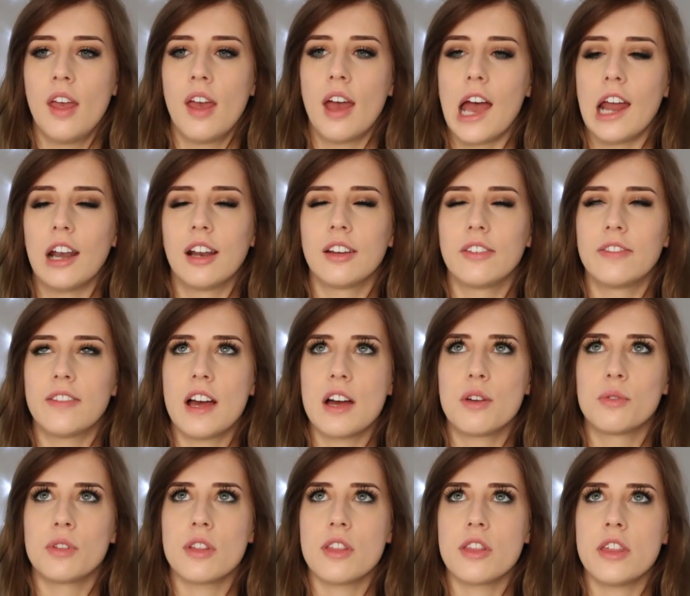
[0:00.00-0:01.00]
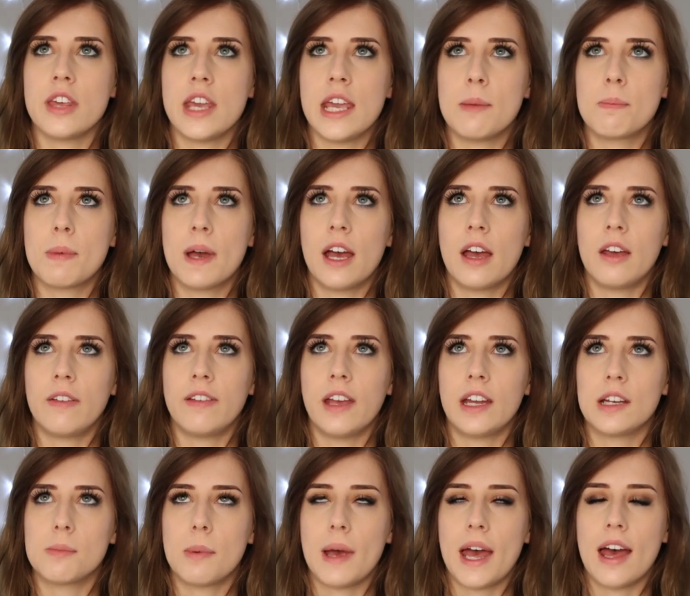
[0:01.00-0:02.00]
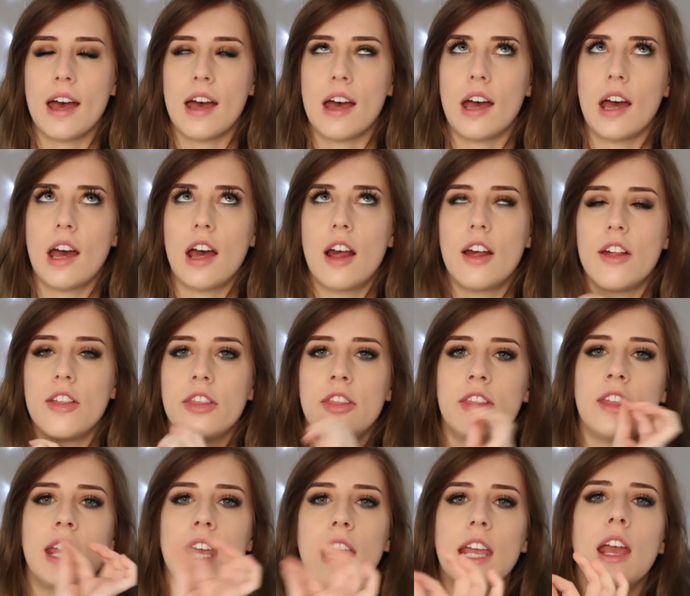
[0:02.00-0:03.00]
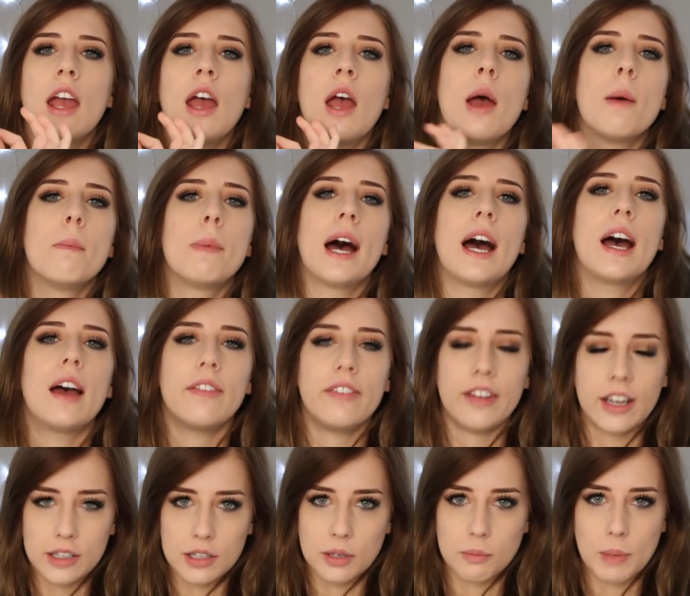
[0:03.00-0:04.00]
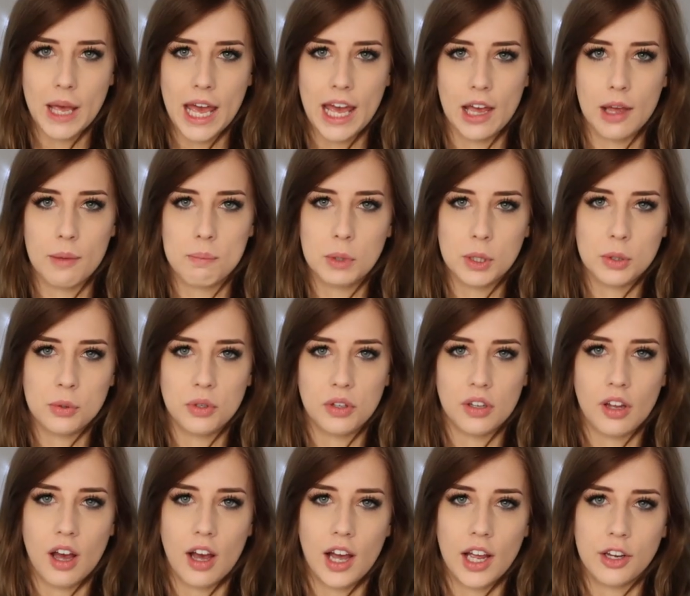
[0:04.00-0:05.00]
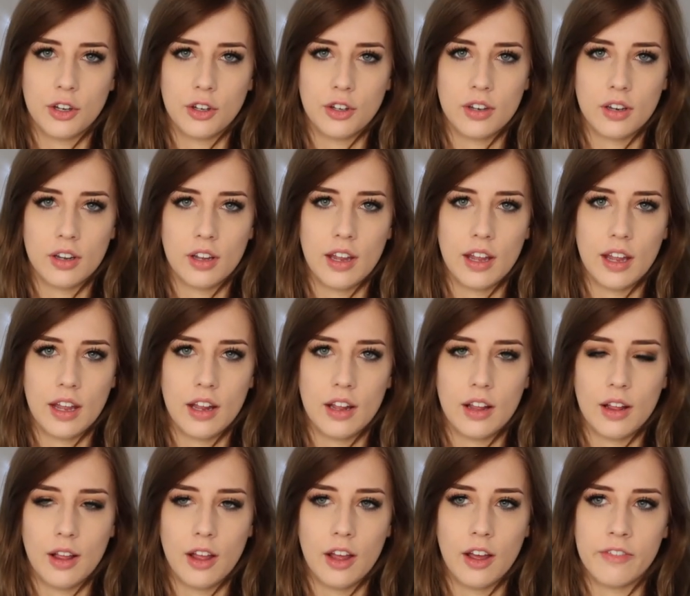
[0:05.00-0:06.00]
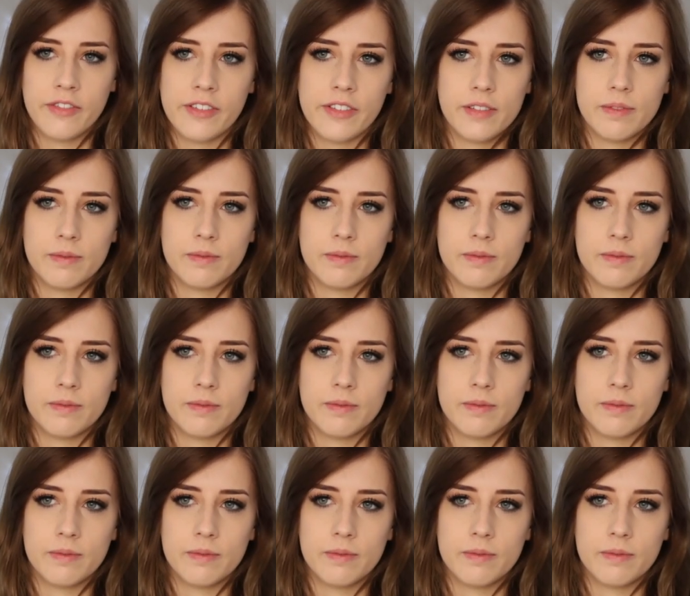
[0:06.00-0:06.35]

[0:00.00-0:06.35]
And I found the perfect pair. The perfect pair of boots I could have